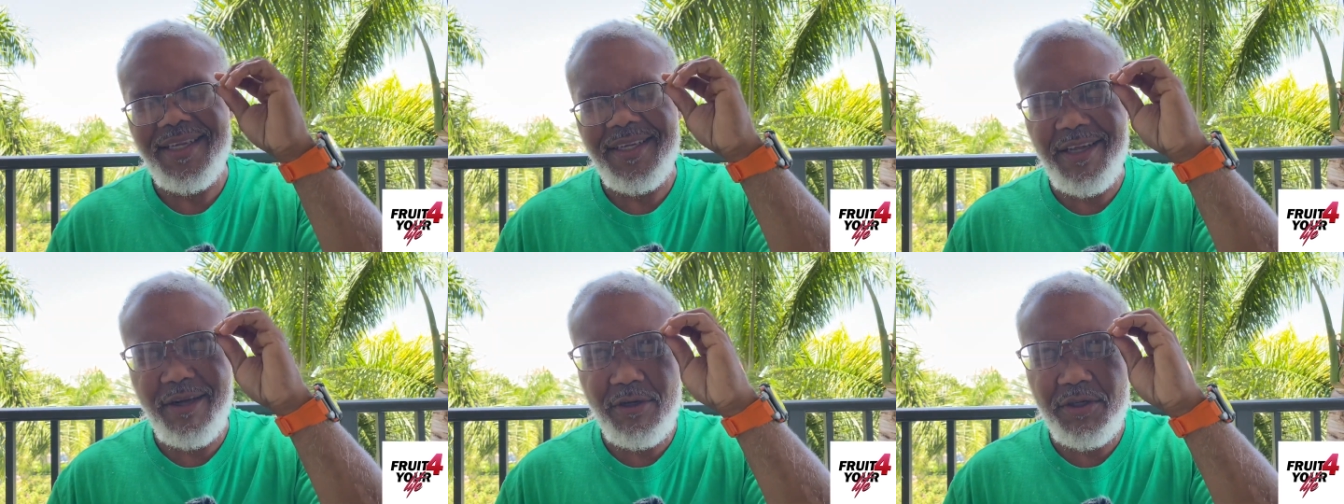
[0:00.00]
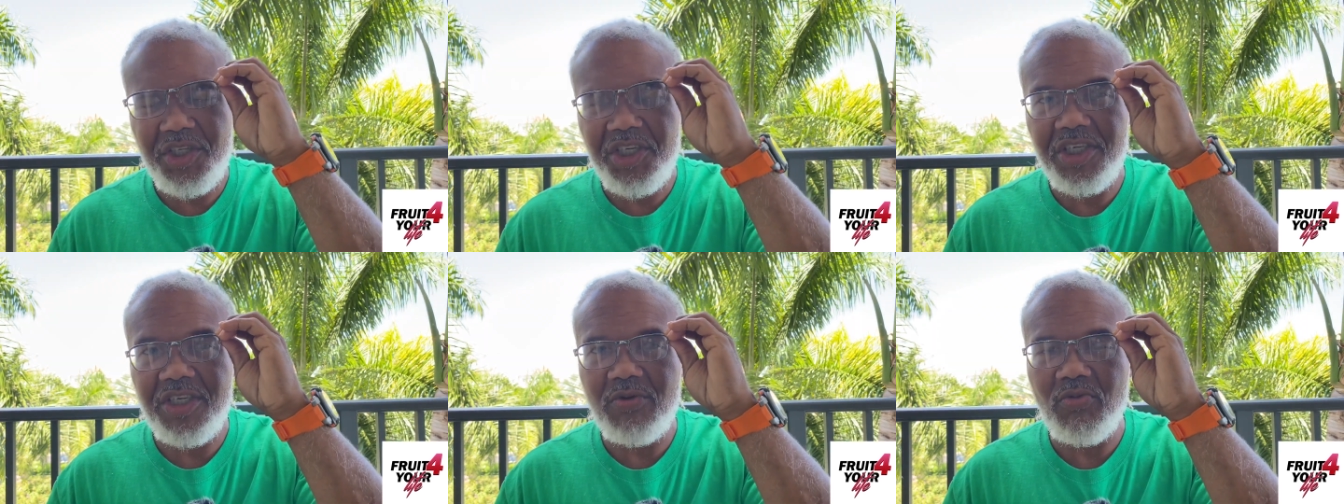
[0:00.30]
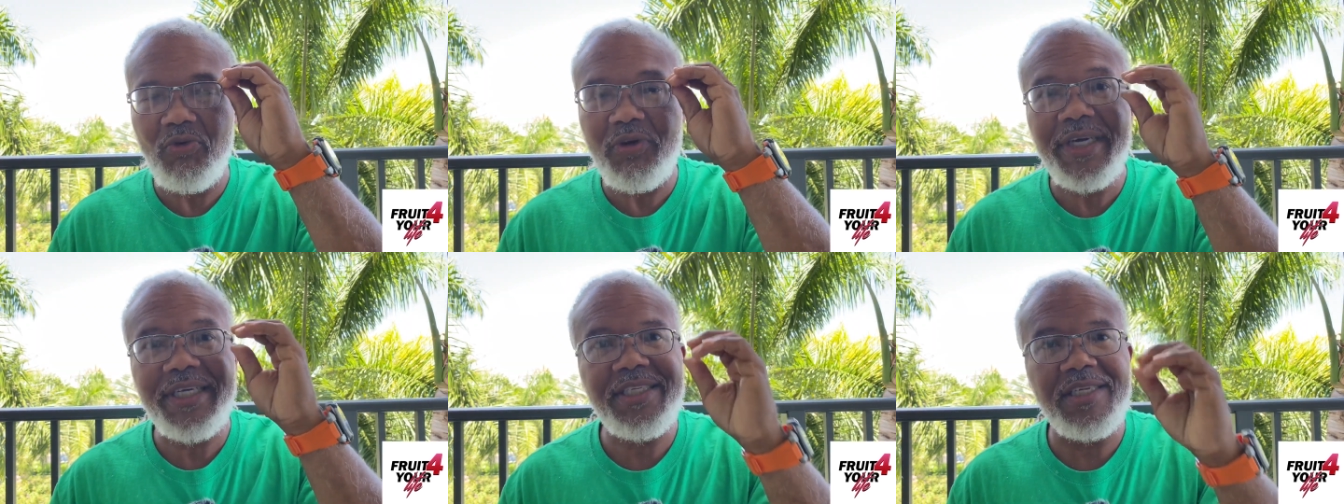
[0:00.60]
there's just
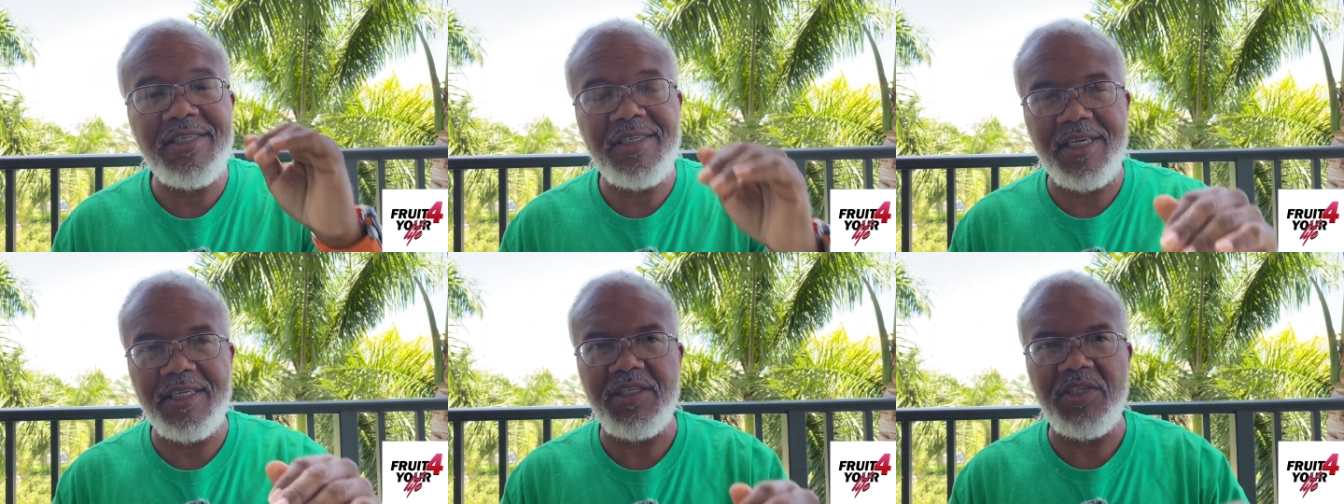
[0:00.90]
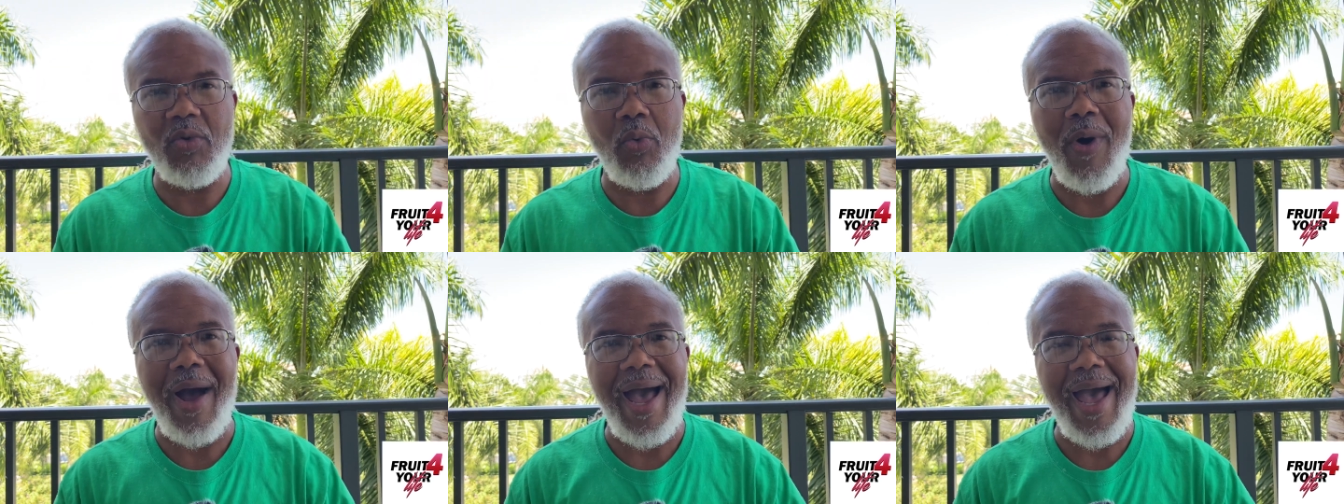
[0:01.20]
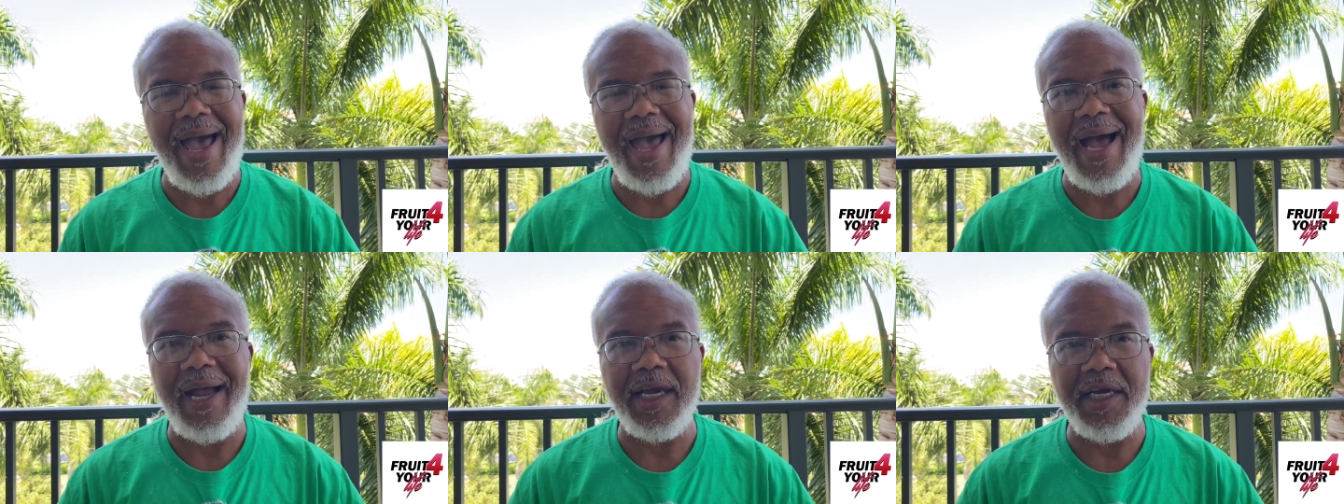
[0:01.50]
reasons as to
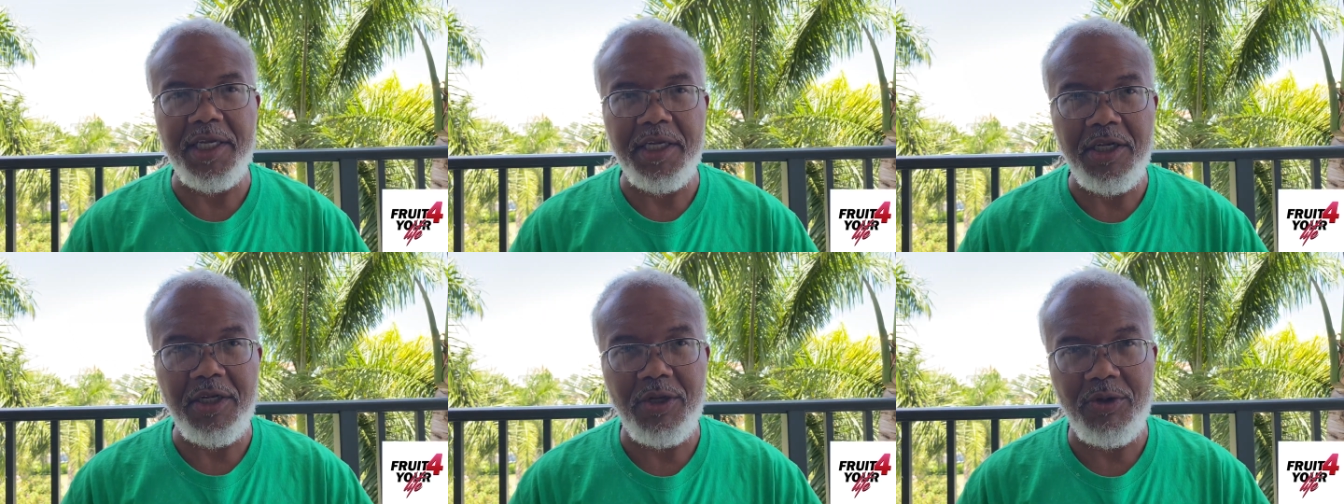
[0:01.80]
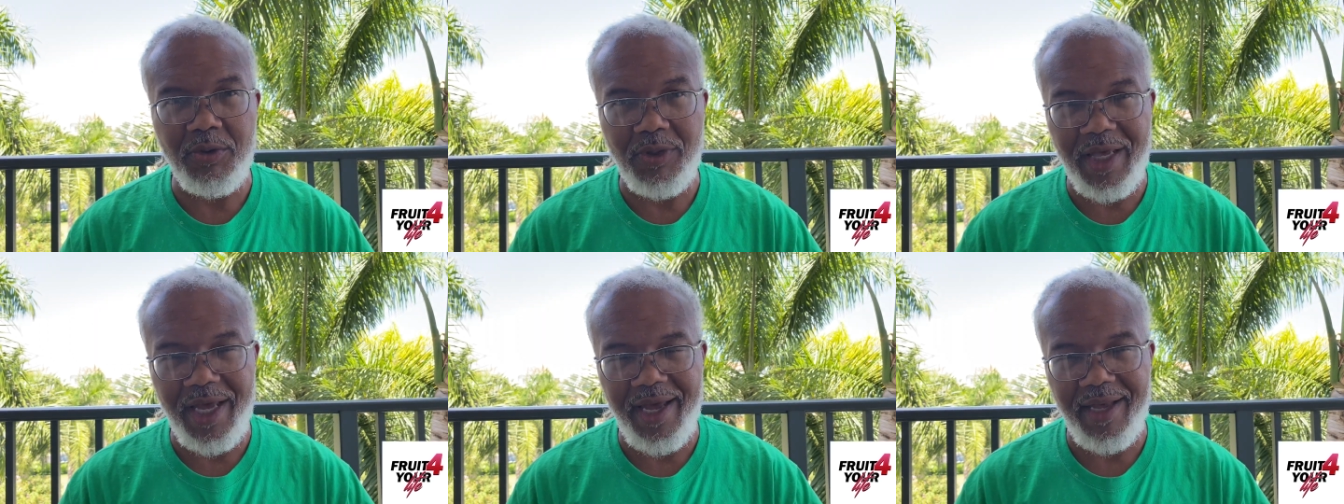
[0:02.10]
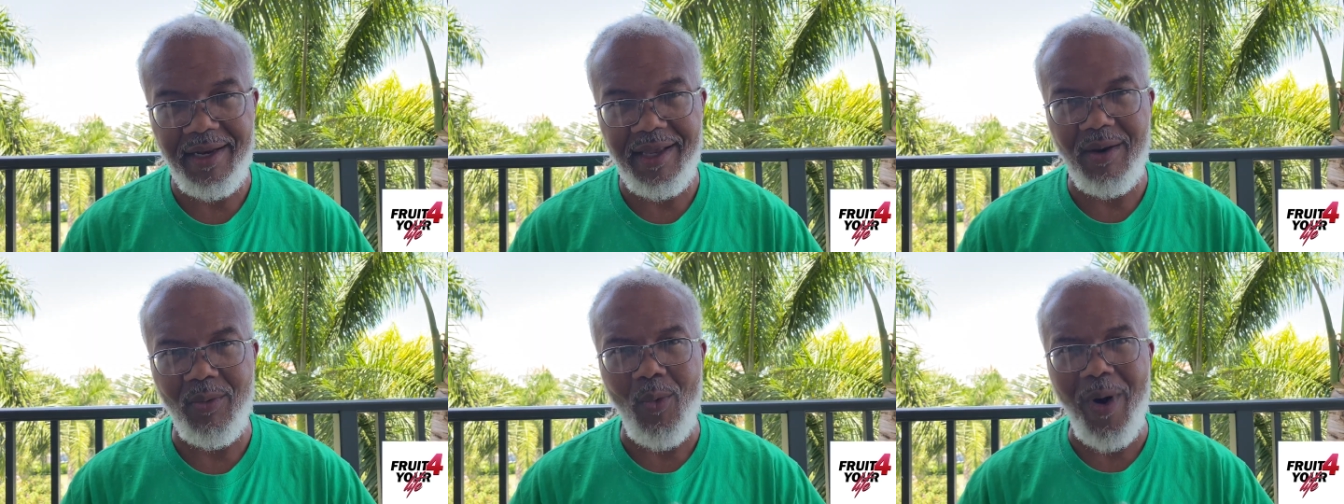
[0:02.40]
why I couldn't do
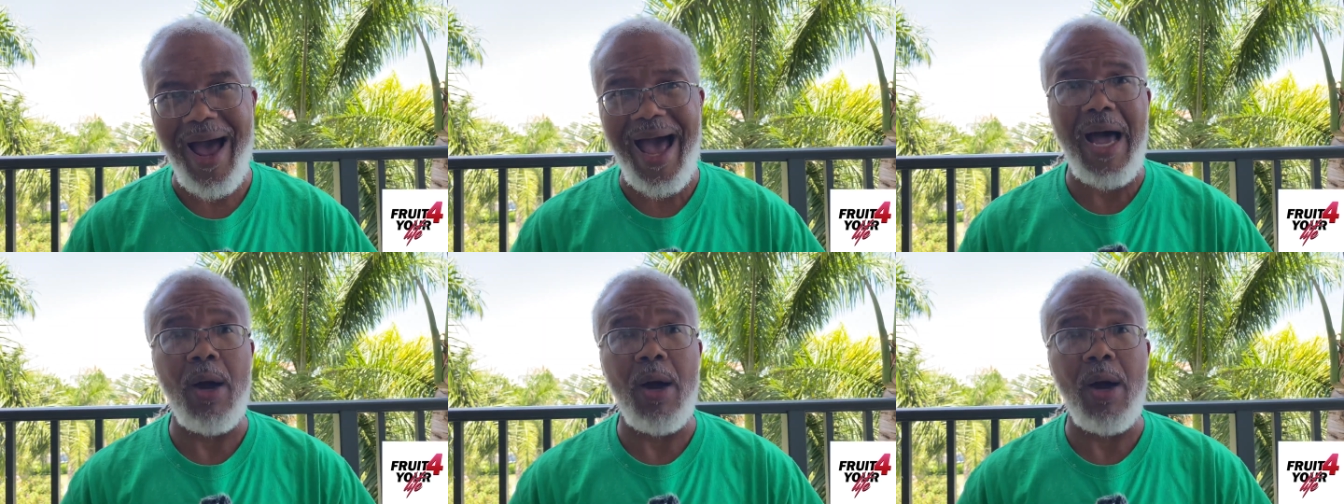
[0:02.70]
that and why